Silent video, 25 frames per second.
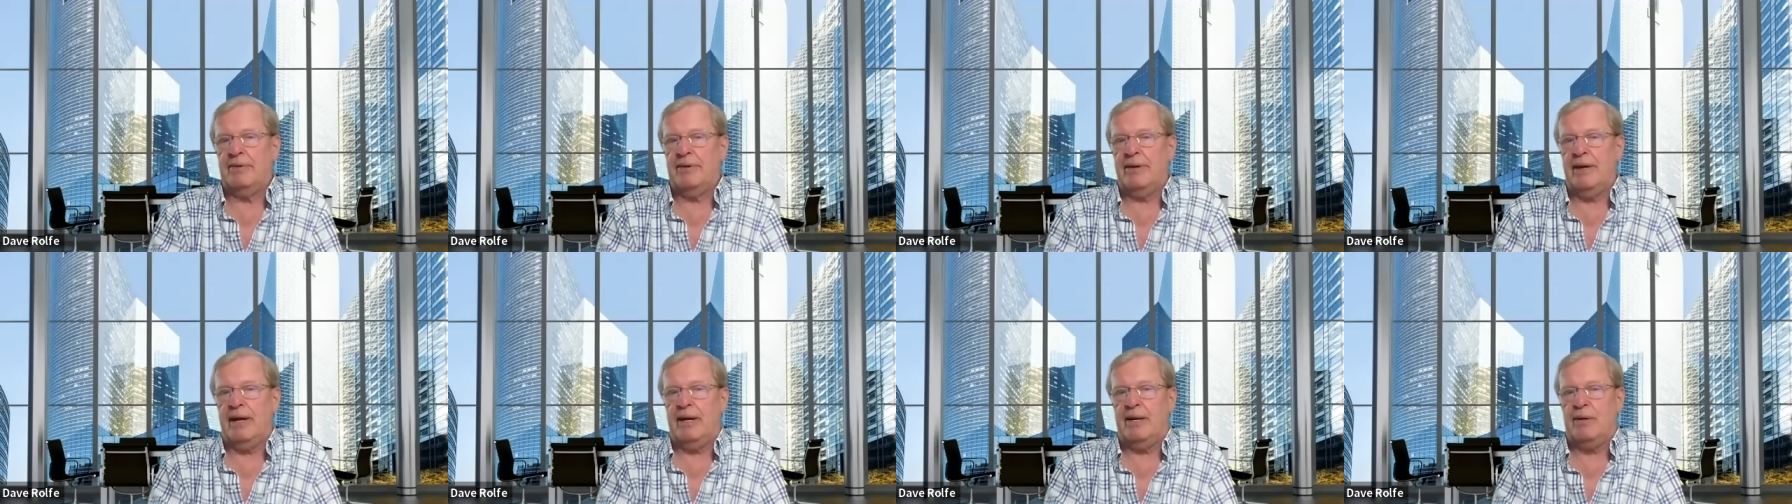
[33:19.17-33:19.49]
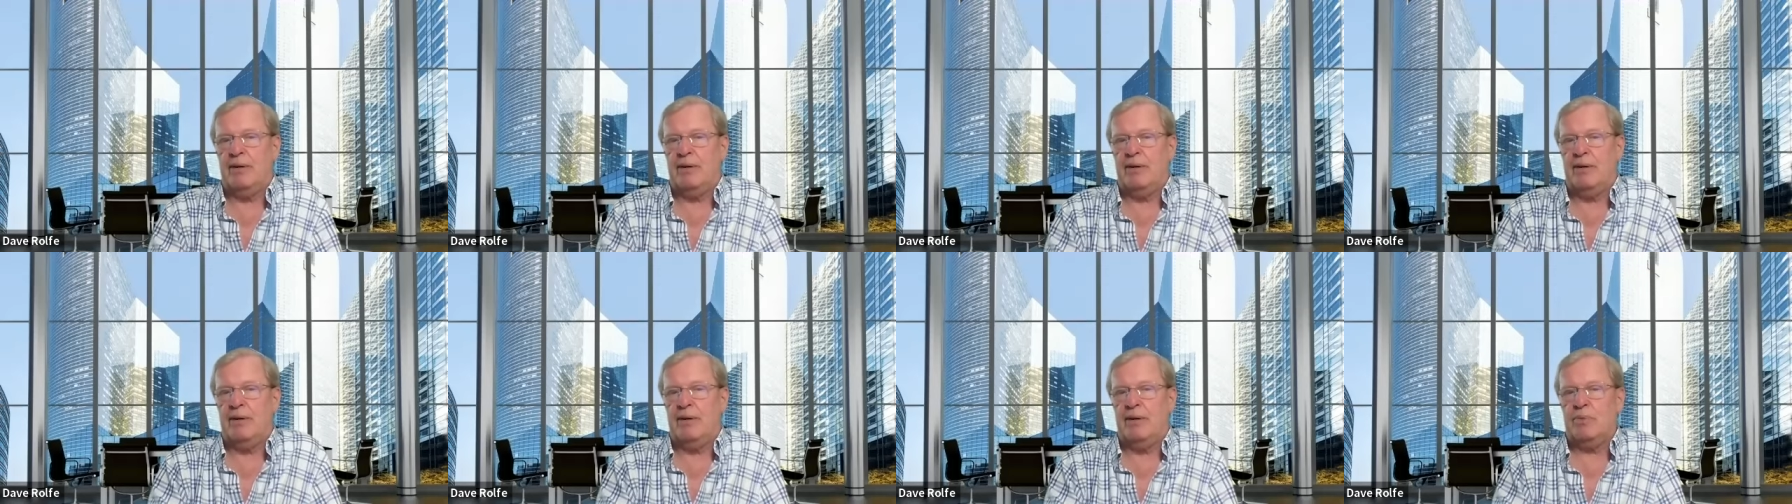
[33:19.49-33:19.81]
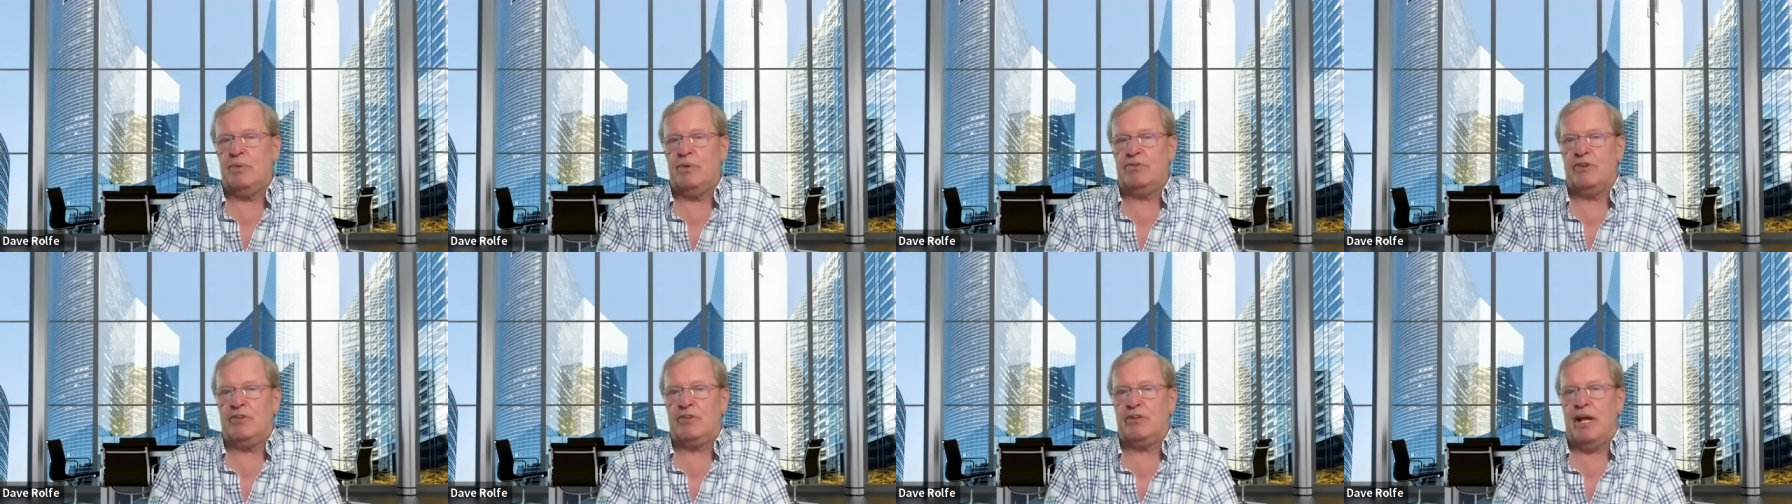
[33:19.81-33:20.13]
and it was
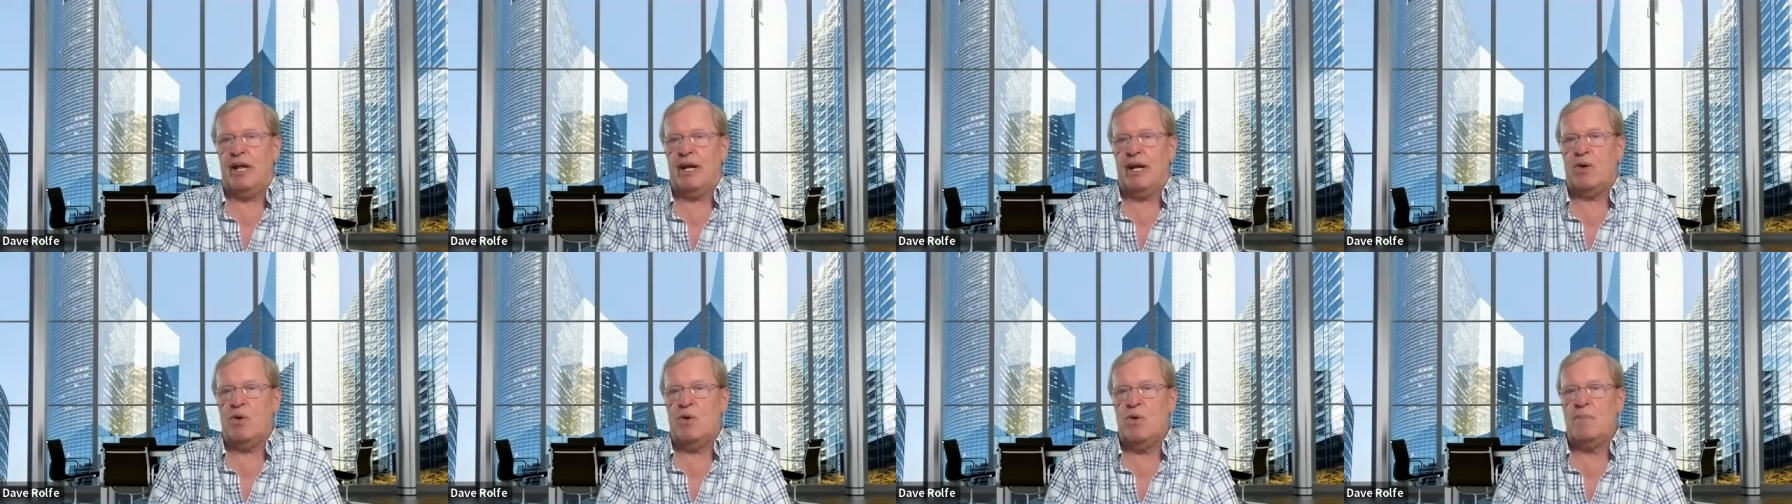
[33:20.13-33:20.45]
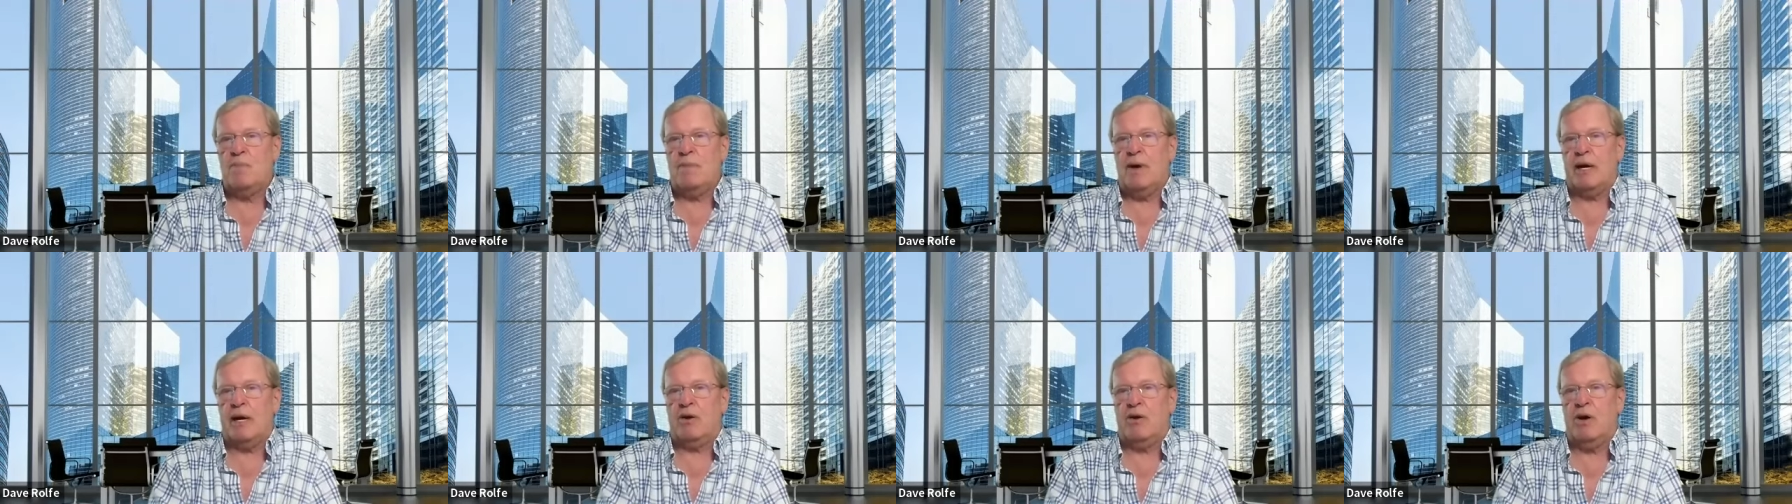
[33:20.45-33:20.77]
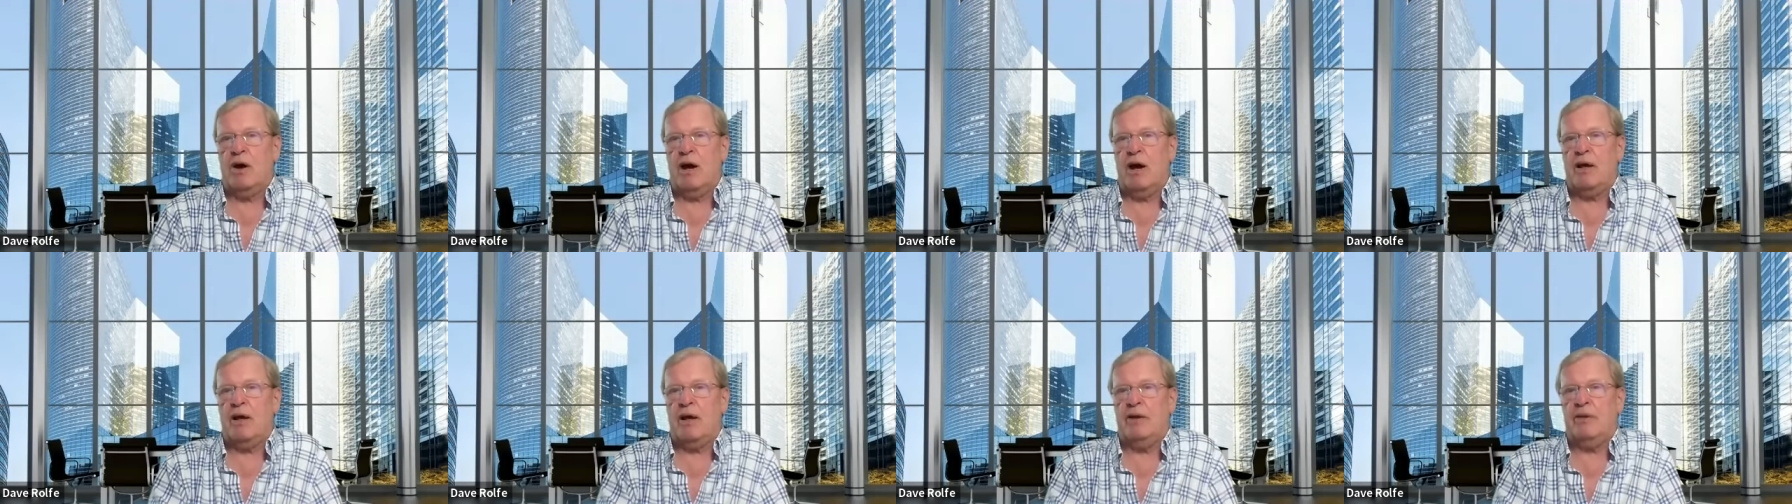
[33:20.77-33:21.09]
just like oh my
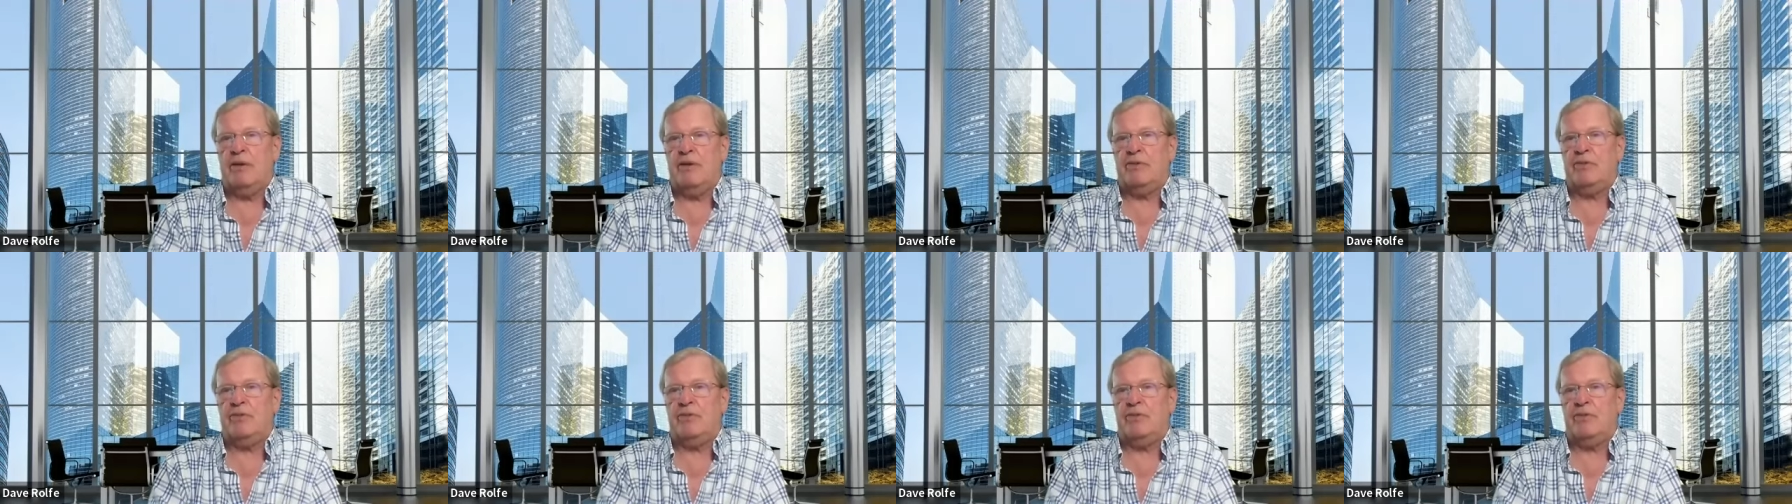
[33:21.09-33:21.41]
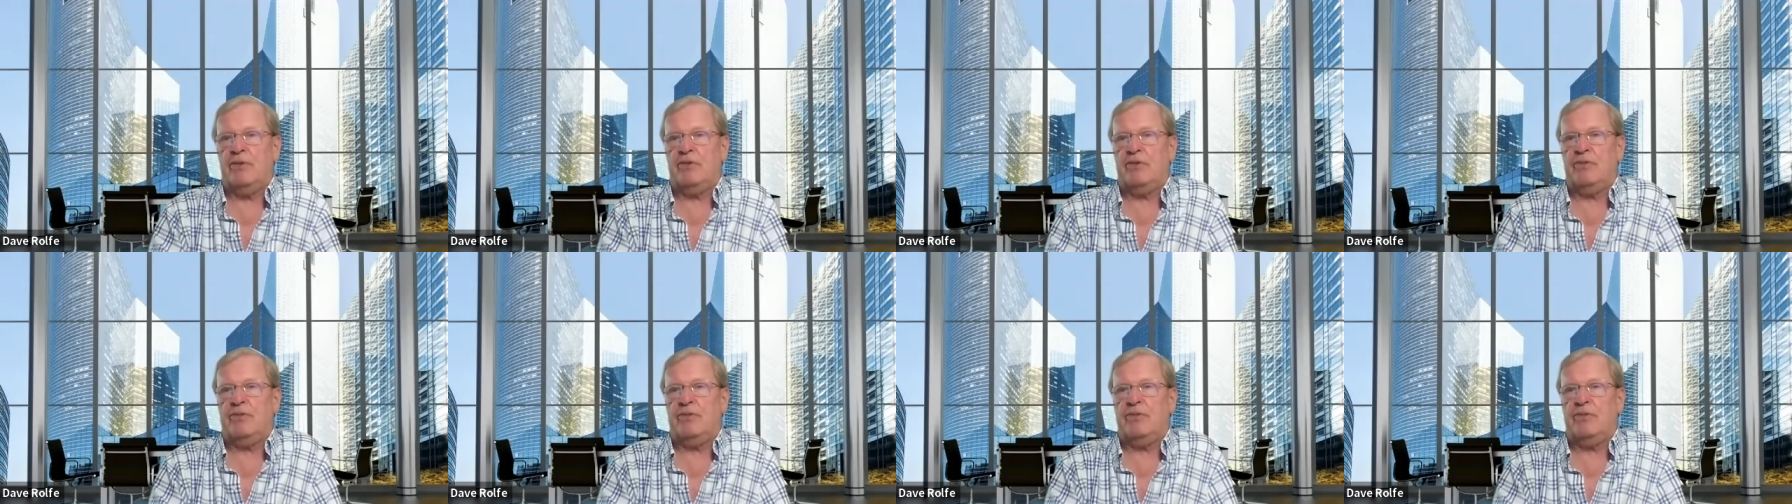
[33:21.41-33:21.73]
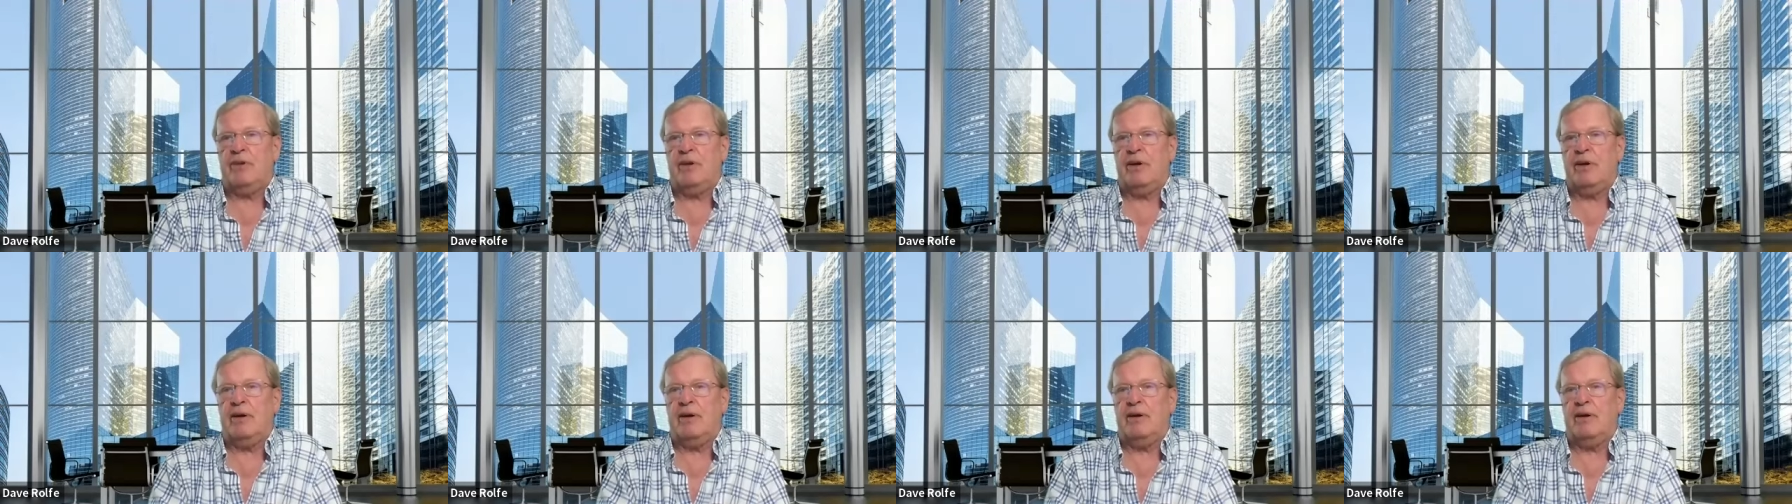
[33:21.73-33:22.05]
god this is
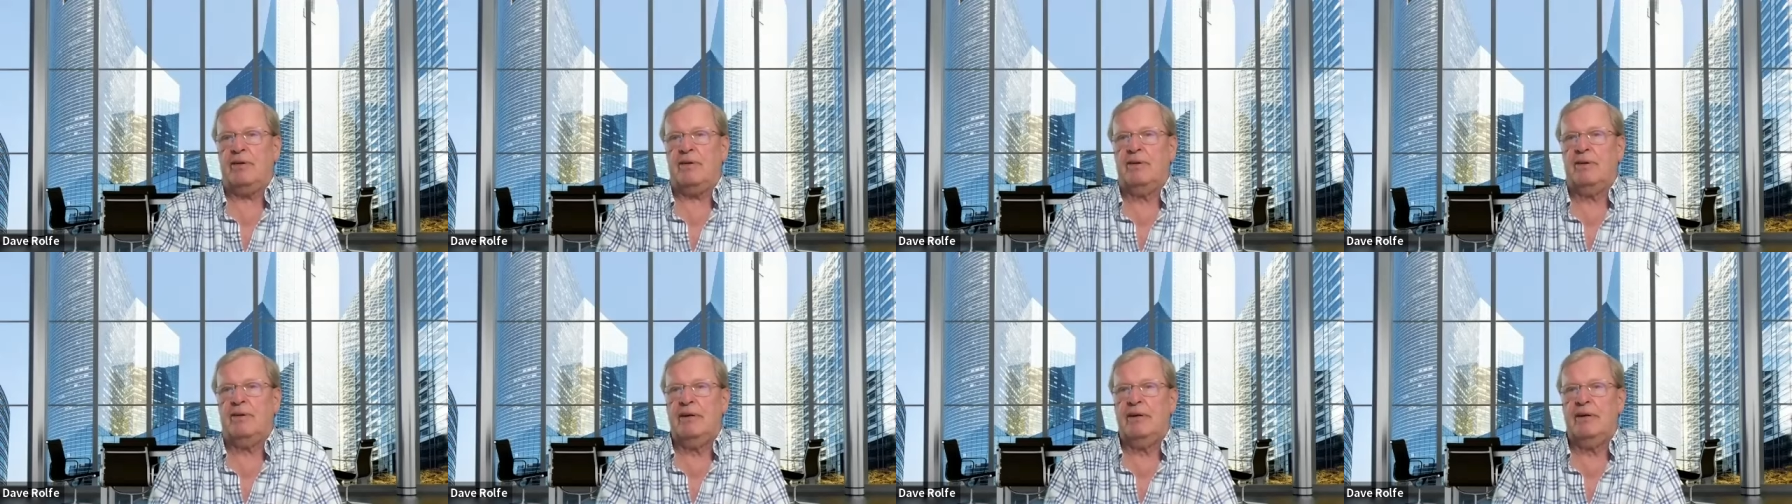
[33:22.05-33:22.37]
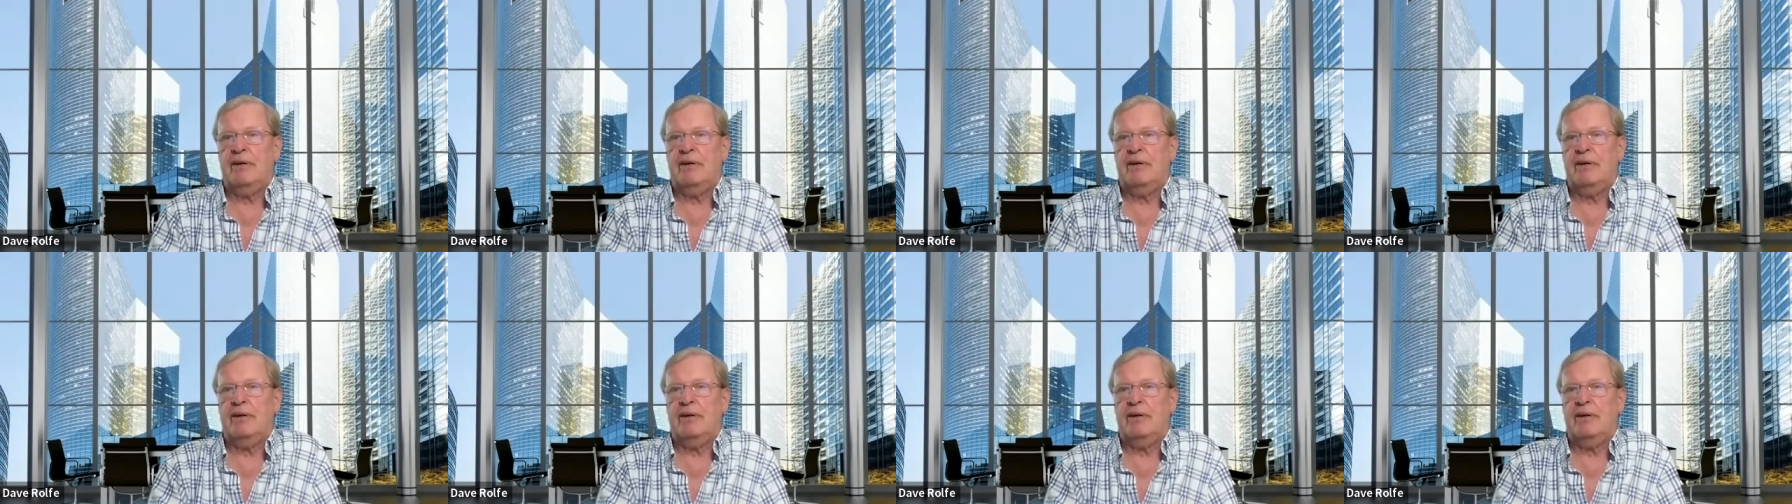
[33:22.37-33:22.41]
uh,